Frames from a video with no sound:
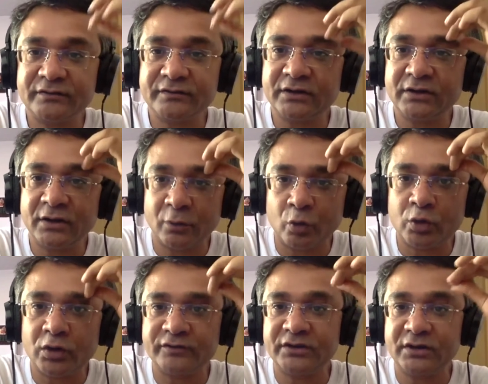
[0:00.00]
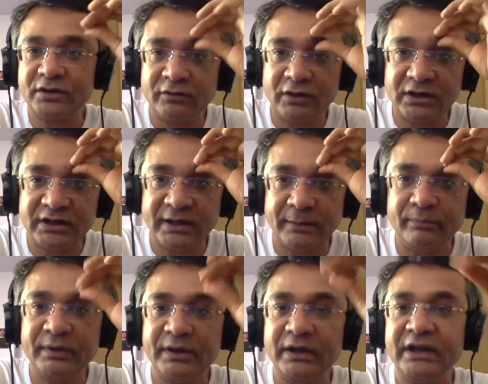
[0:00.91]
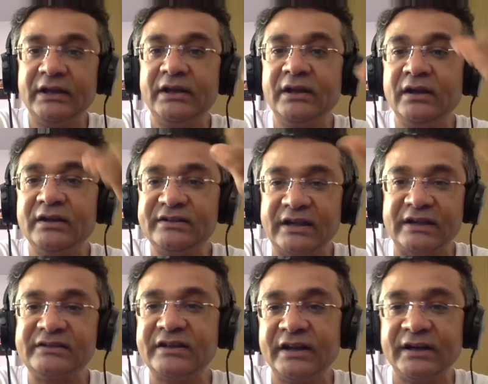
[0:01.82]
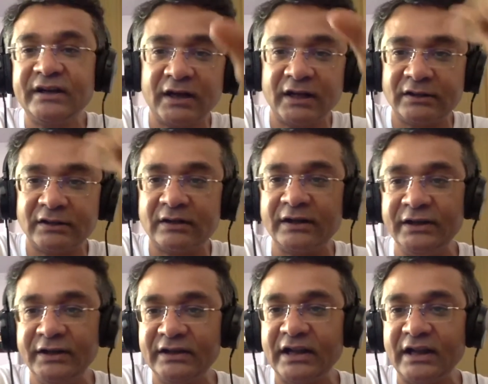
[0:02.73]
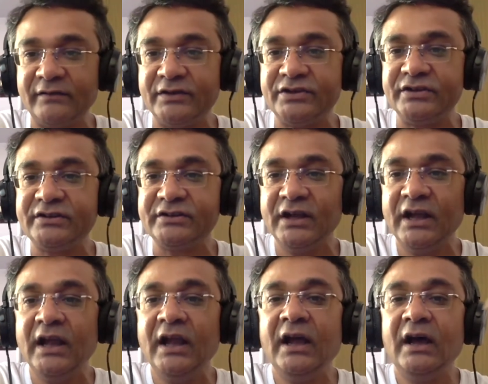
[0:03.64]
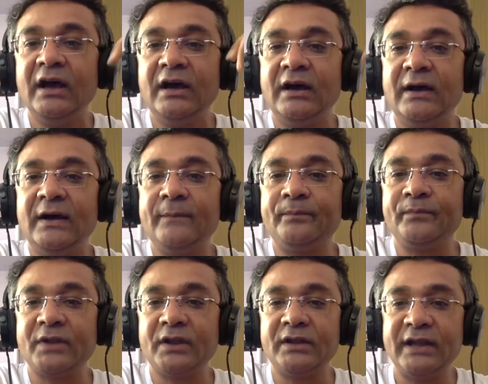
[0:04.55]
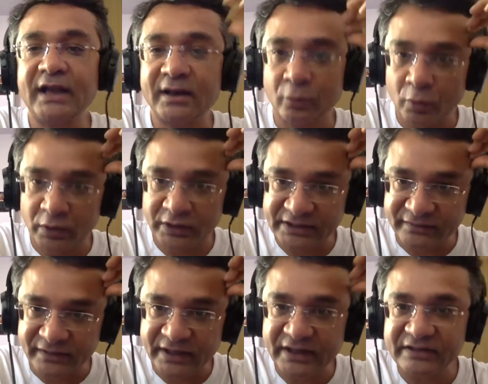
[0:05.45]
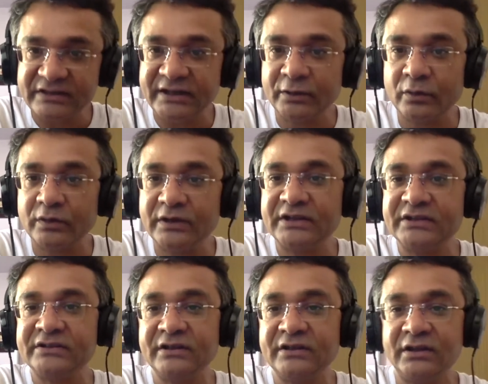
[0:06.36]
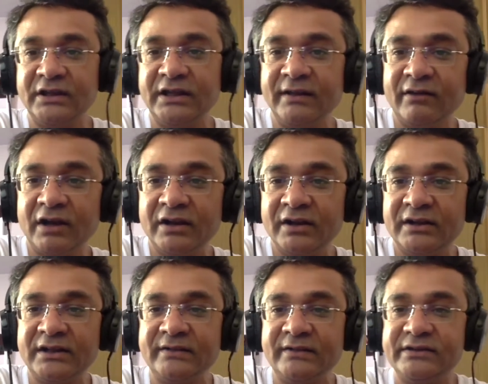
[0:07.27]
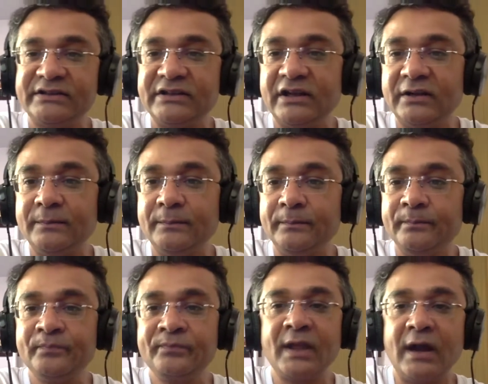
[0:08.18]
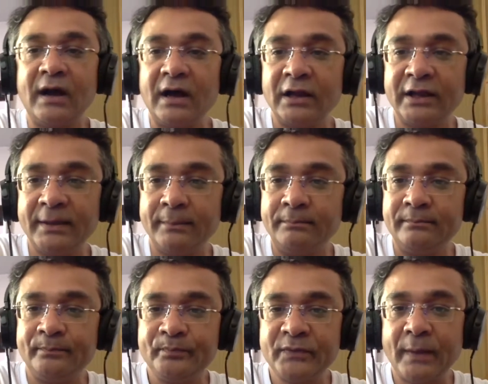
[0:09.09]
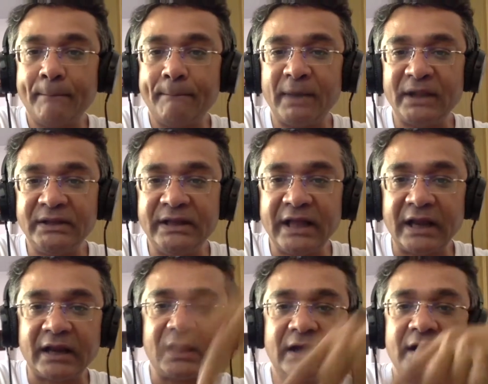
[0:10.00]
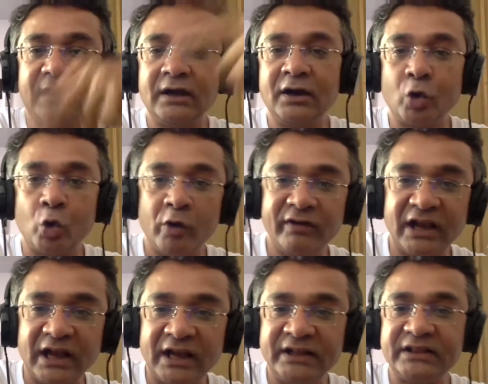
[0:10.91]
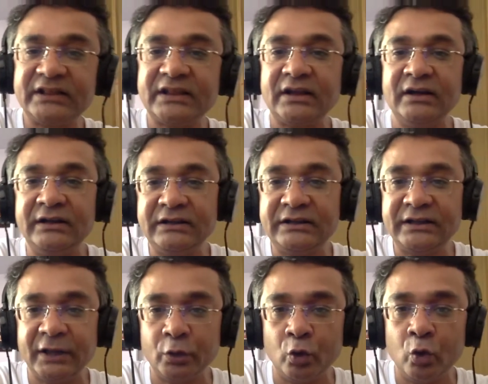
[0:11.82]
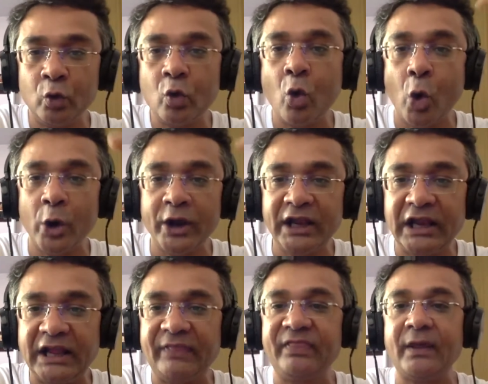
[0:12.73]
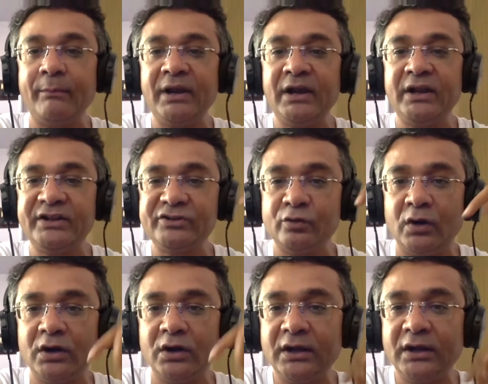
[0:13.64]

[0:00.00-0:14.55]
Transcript: the root of the word temple in uh, Sanskrit and other Indian languages, uh, they are known as variously known as uh, Devalaya, Devasthanam, Alayam, Mandir, uh, Kovila in, uh, in Telugu, Koil in Tamil, and so on.